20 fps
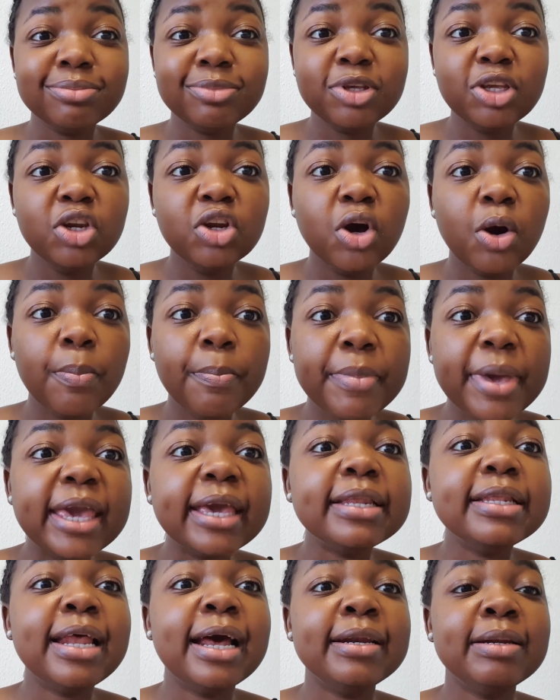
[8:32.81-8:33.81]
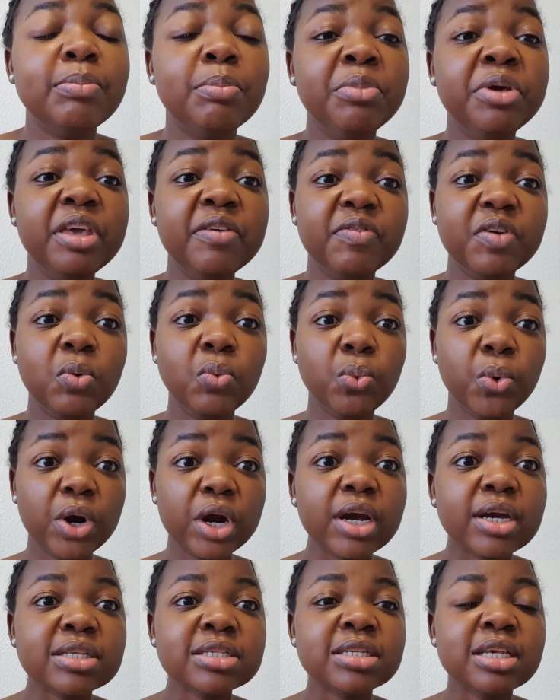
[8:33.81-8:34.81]
you know, make that even
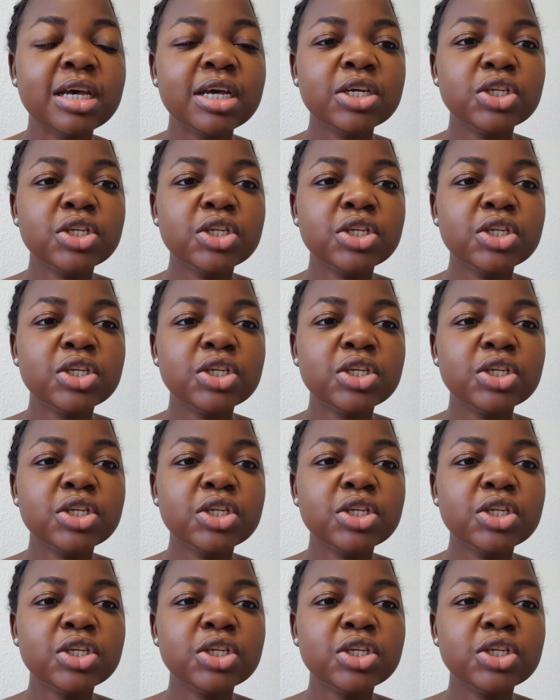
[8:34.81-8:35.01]
worse.